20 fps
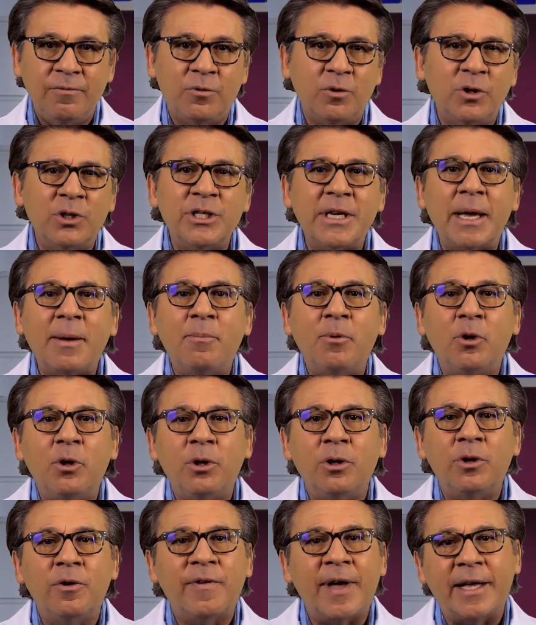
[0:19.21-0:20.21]
For
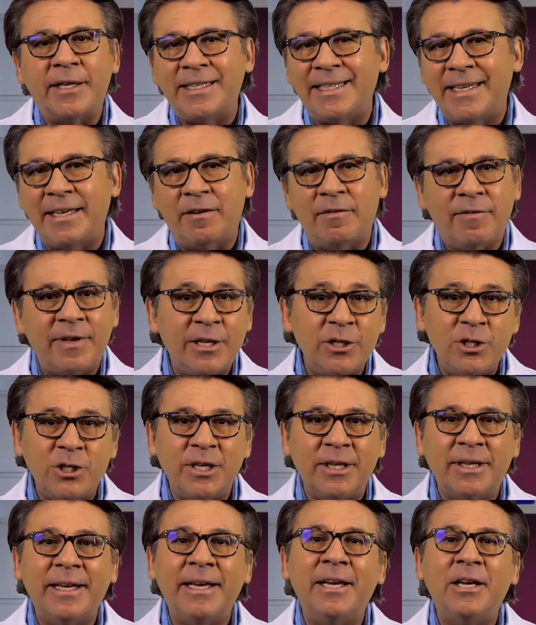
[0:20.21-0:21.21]
example, you've had to give
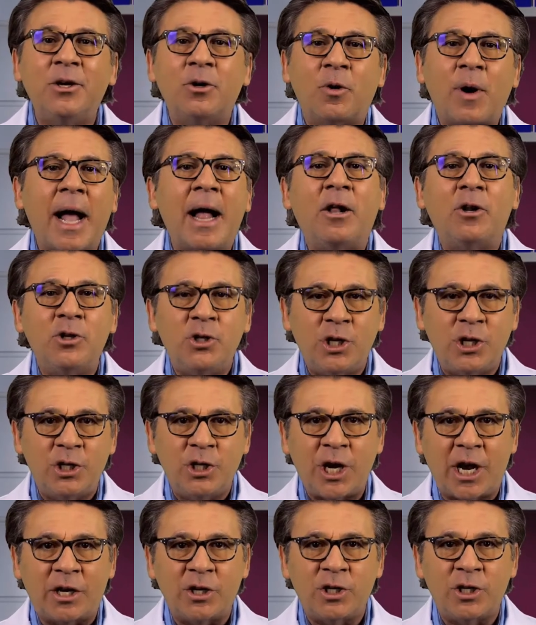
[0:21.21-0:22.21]
insulin or allergy
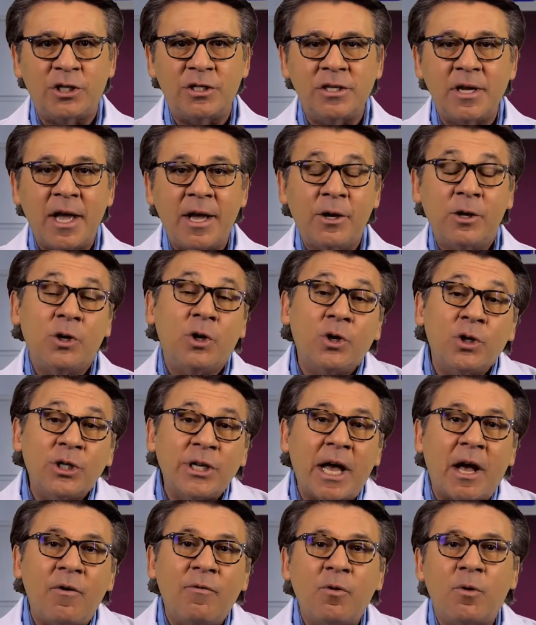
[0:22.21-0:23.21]
injections to
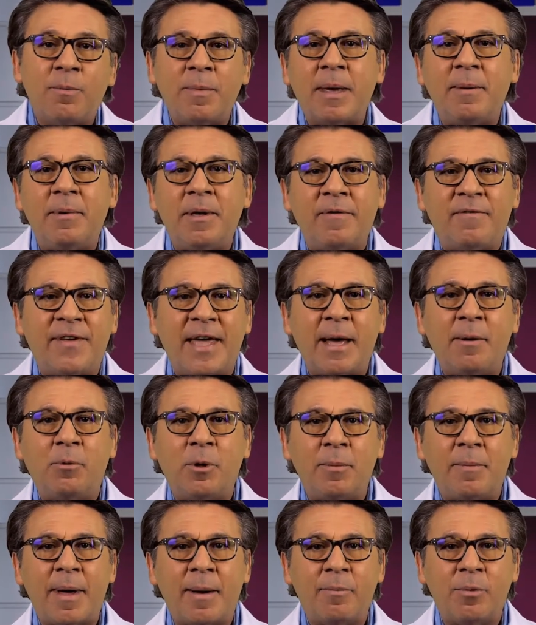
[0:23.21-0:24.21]
yourself or maybe a
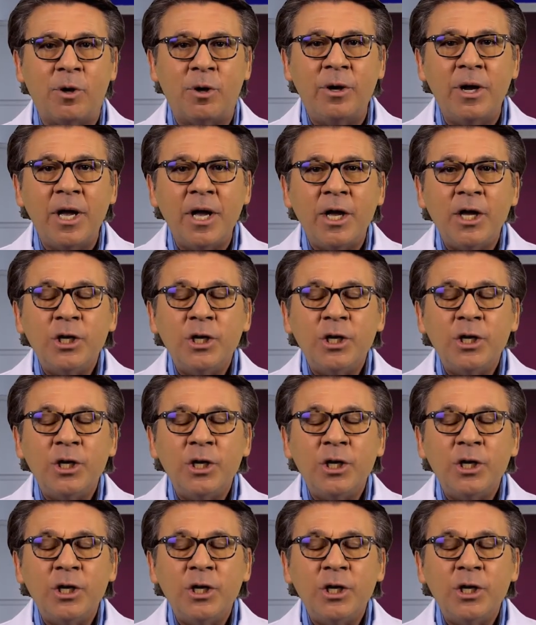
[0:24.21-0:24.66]
family member,